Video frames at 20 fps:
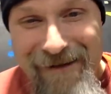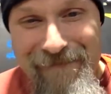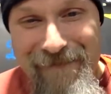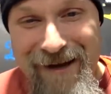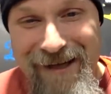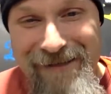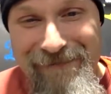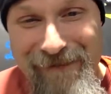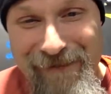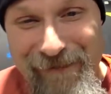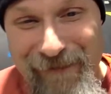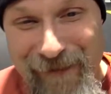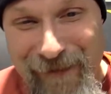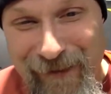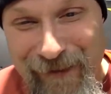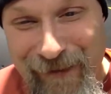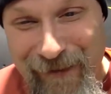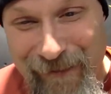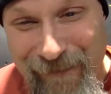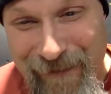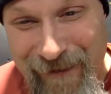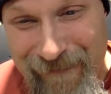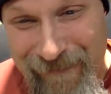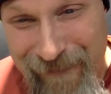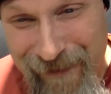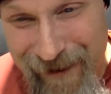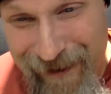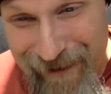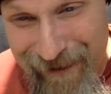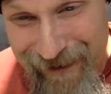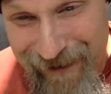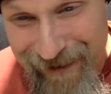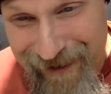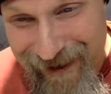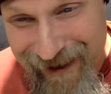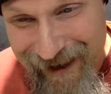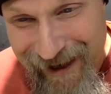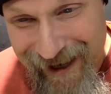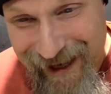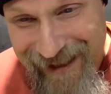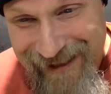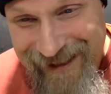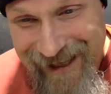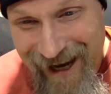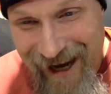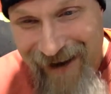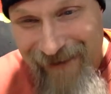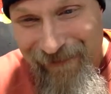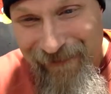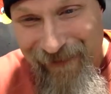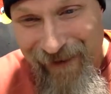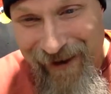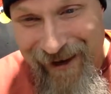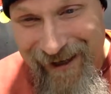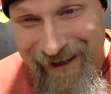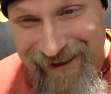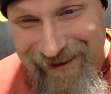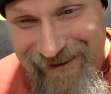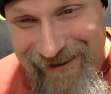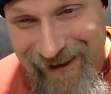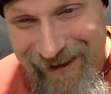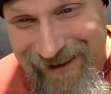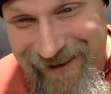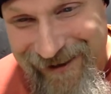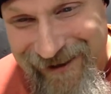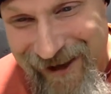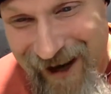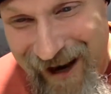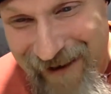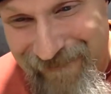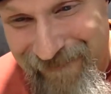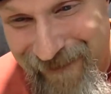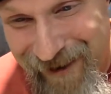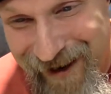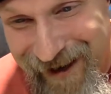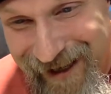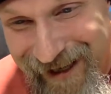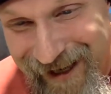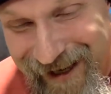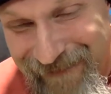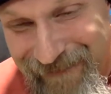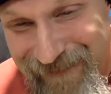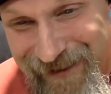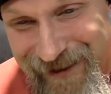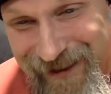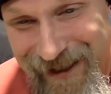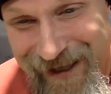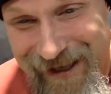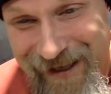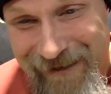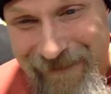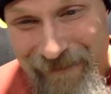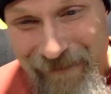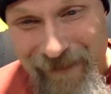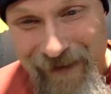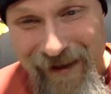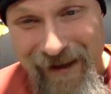Makes me feel a little bit better. It's kind of funny. It's like Chop Mike MC.